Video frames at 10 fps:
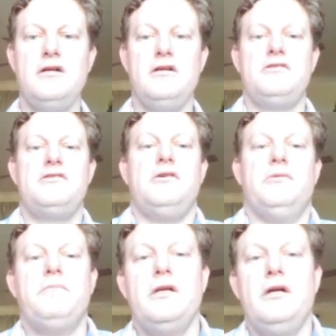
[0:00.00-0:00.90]
So,
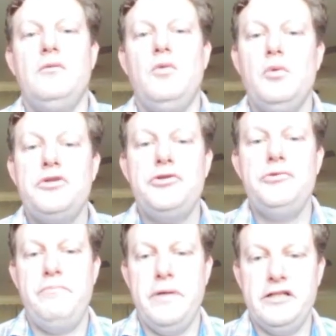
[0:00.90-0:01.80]
what were
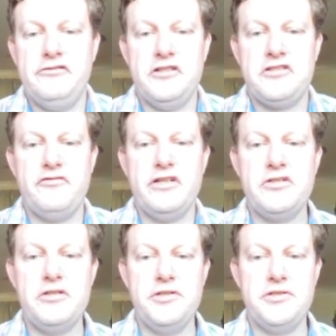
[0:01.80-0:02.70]
2 benefits of
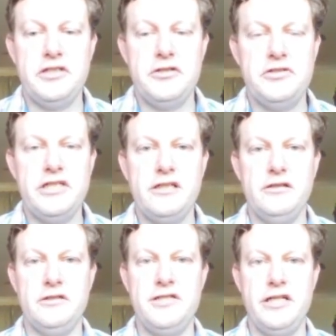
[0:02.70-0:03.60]
introducing new
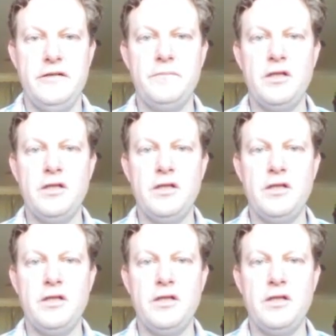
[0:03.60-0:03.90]
technology?